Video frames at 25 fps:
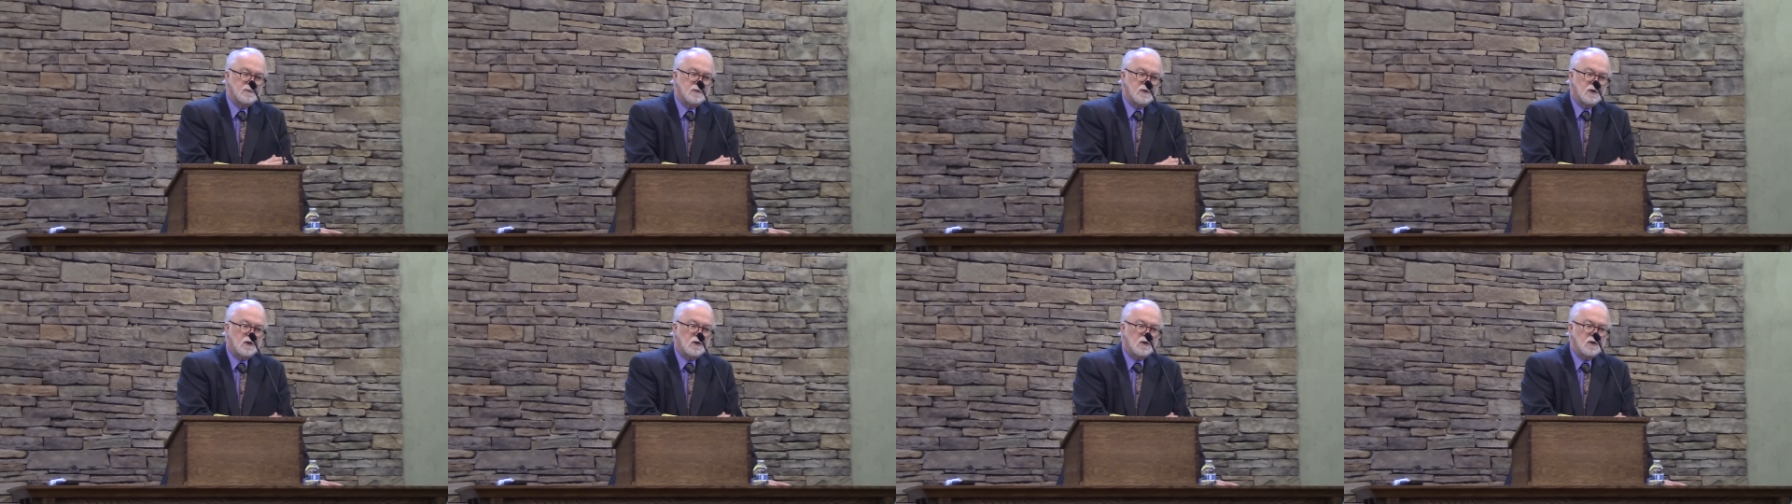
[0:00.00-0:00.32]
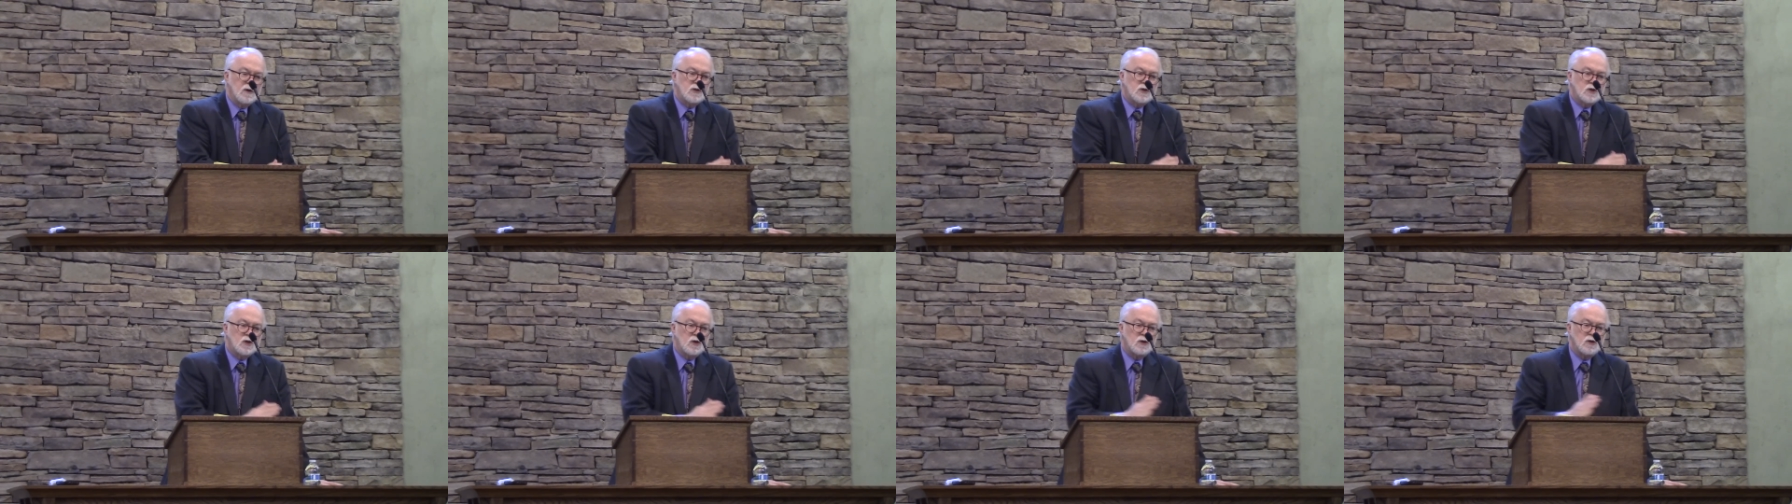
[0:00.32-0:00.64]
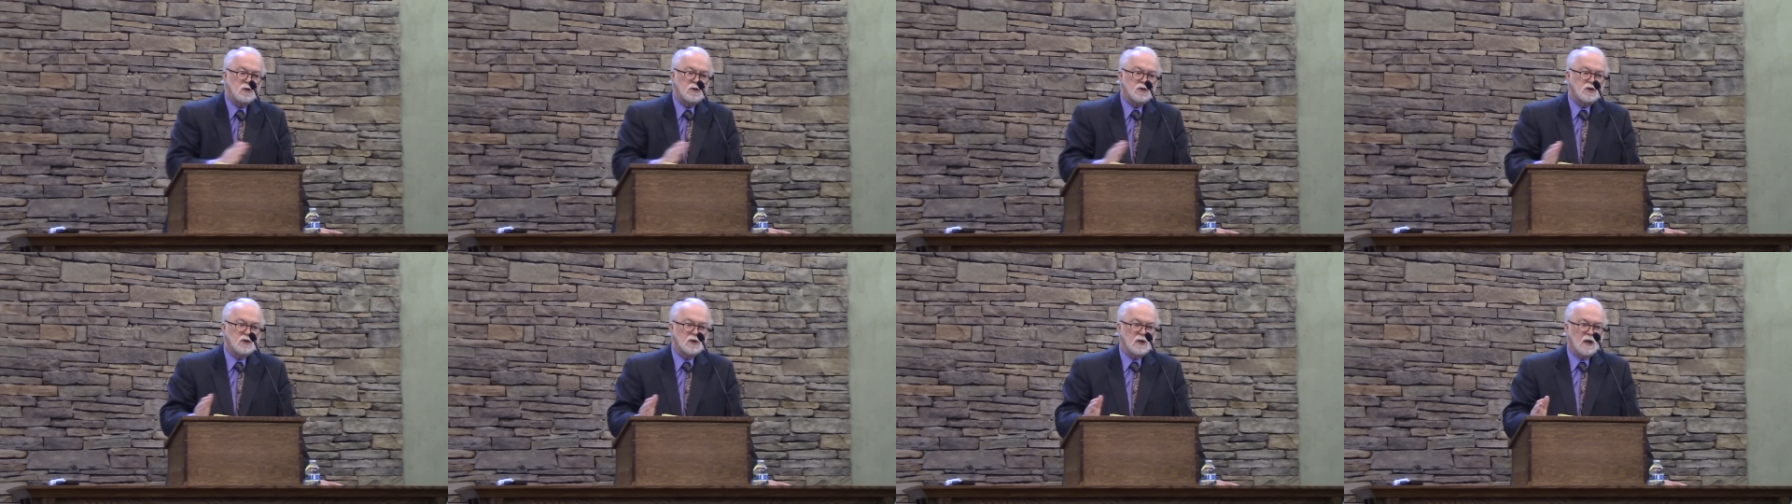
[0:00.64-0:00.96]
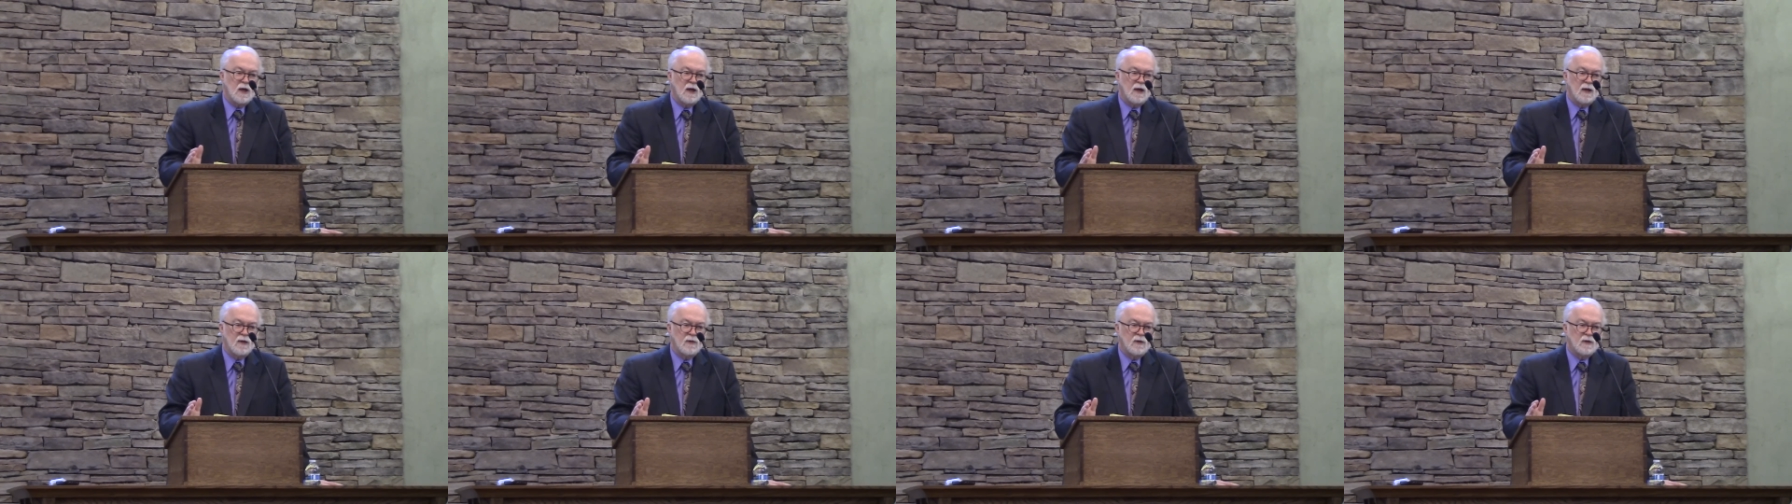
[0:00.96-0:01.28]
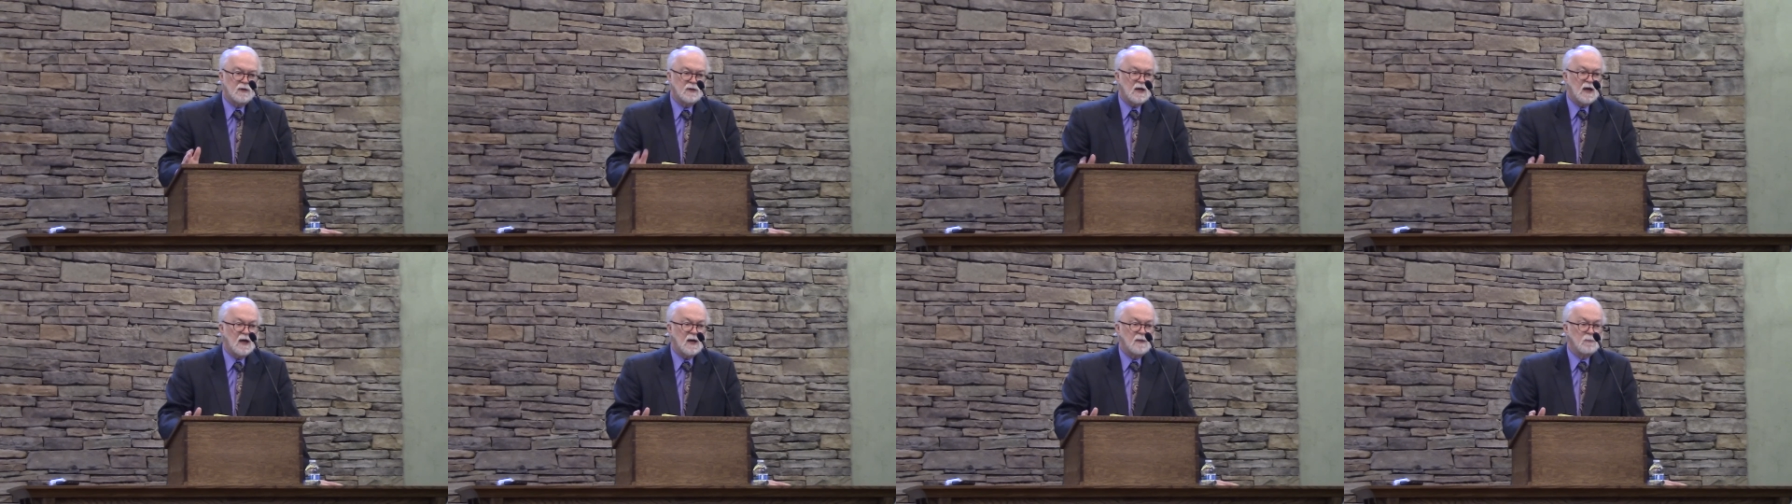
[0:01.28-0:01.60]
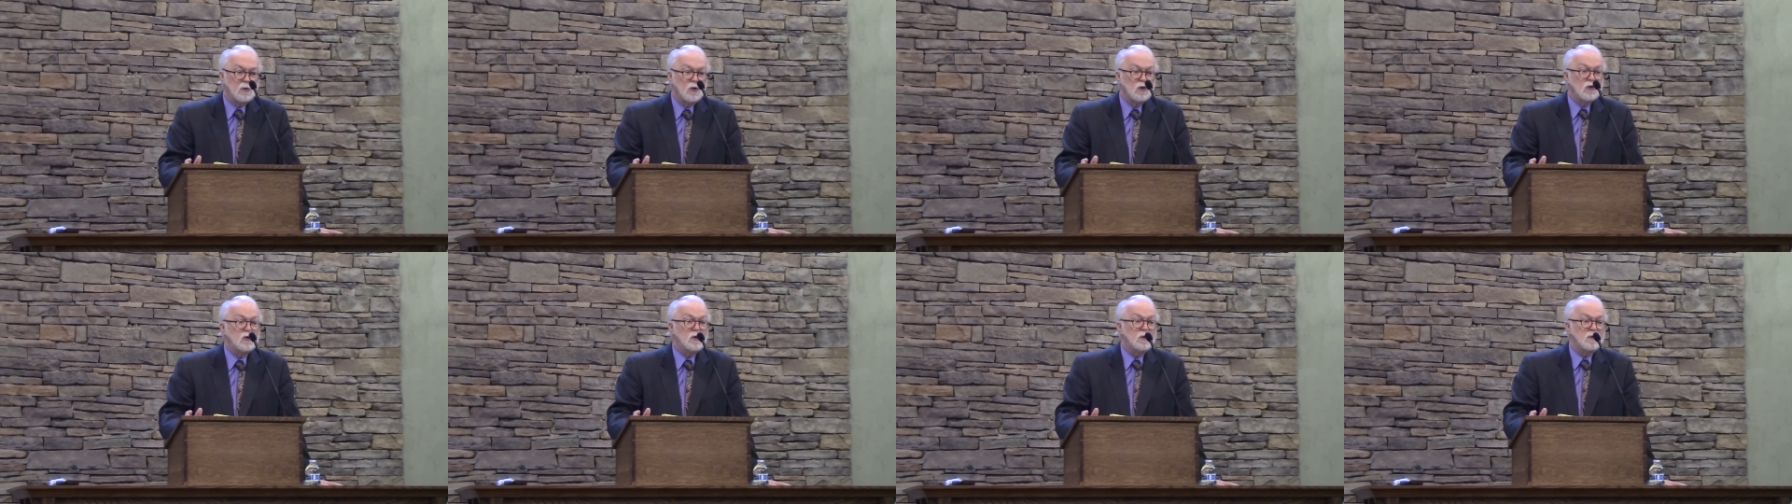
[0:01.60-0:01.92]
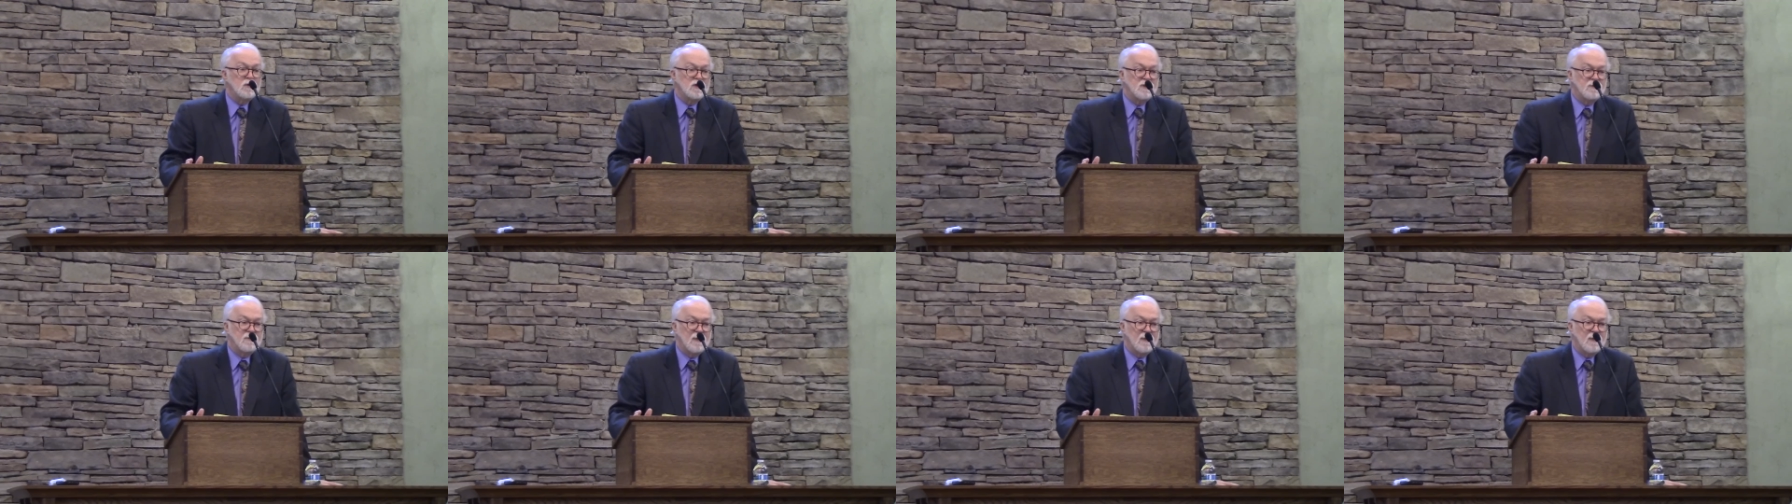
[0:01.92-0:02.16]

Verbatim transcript: the early church and the time Luther was